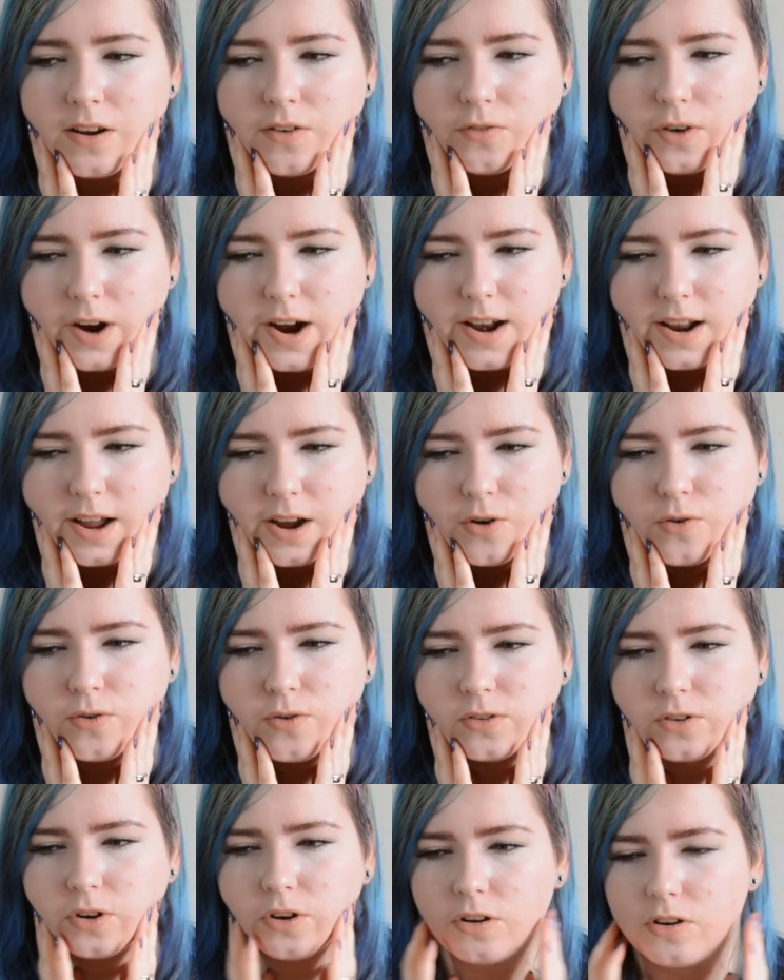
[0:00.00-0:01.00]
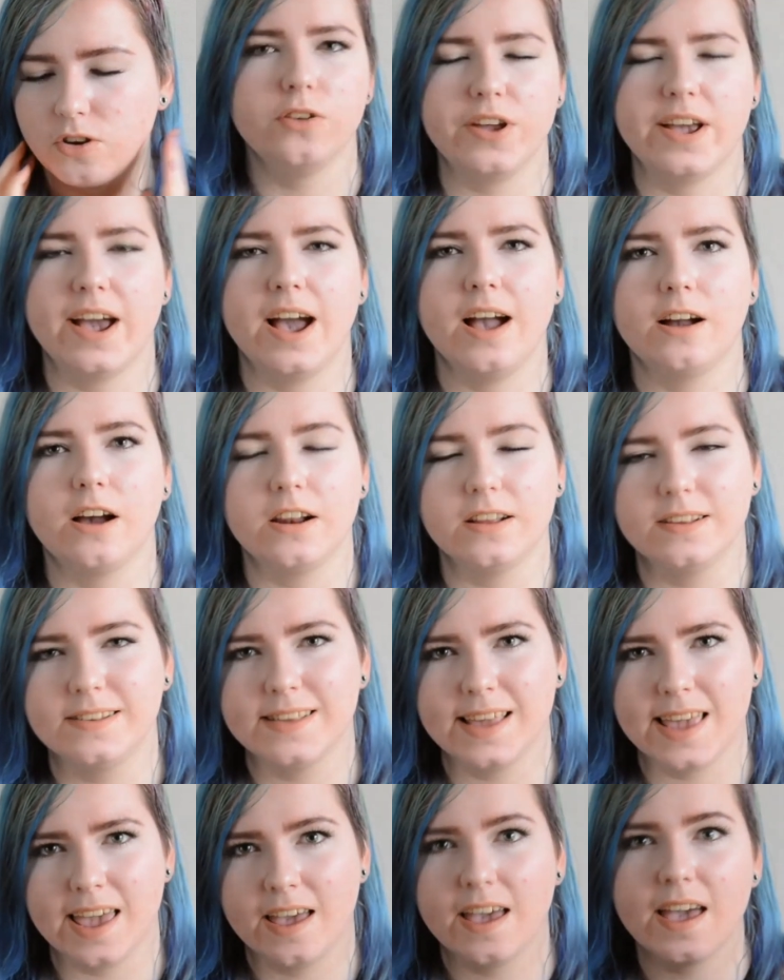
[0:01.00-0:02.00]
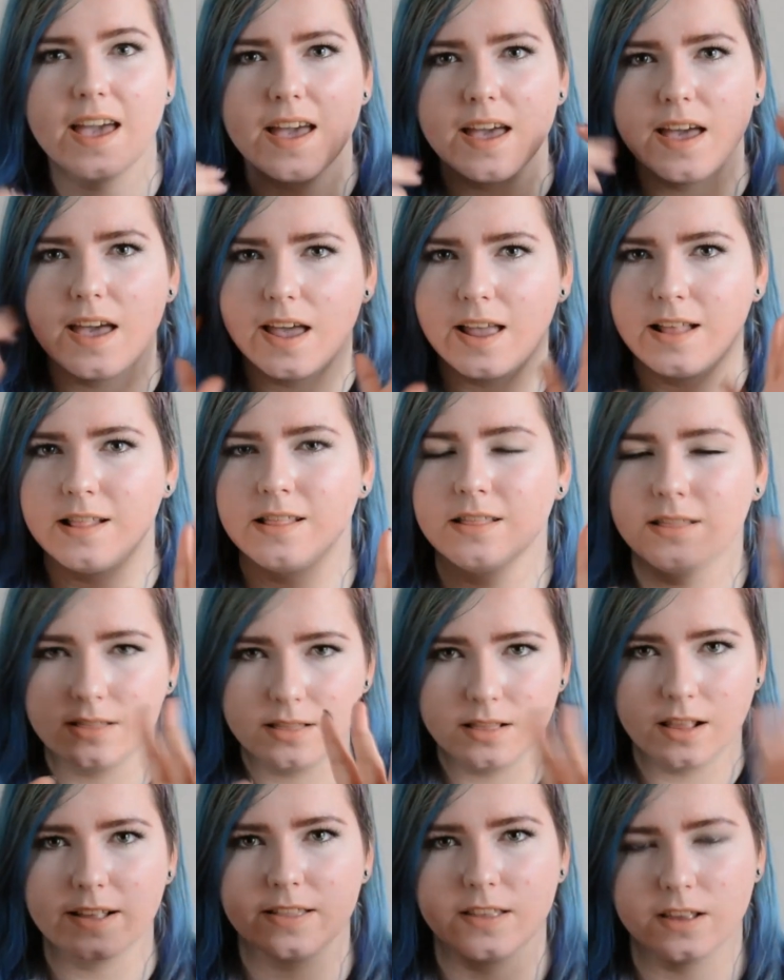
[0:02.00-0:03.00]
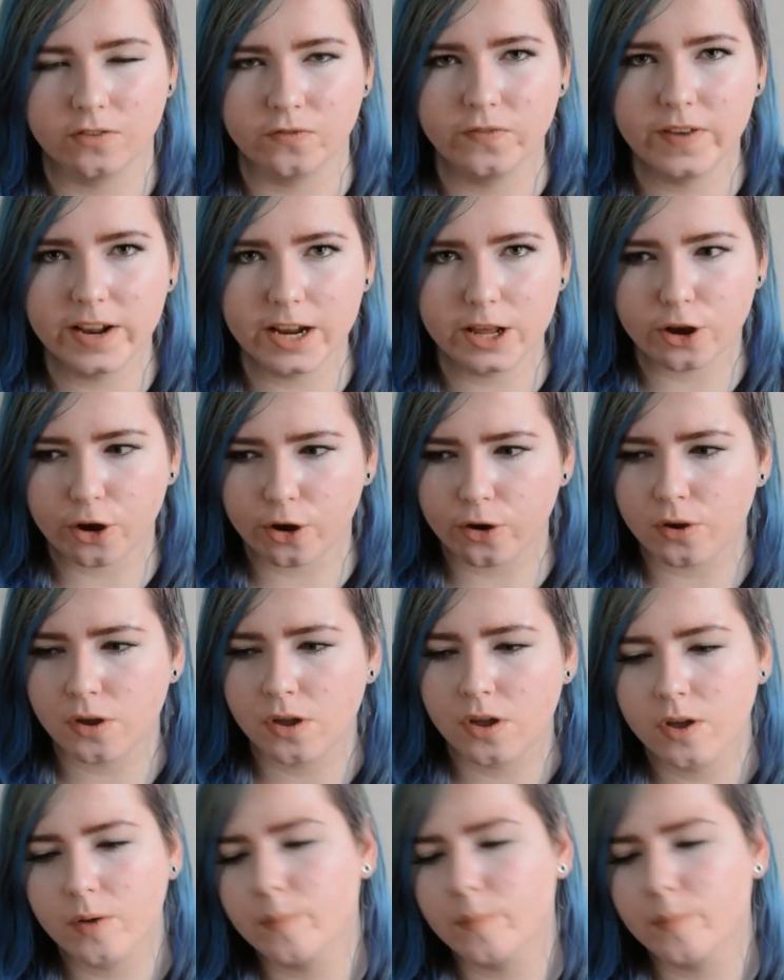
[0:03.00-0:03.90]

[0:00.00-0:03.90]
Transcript: right now, so you can kind of see it in like this video,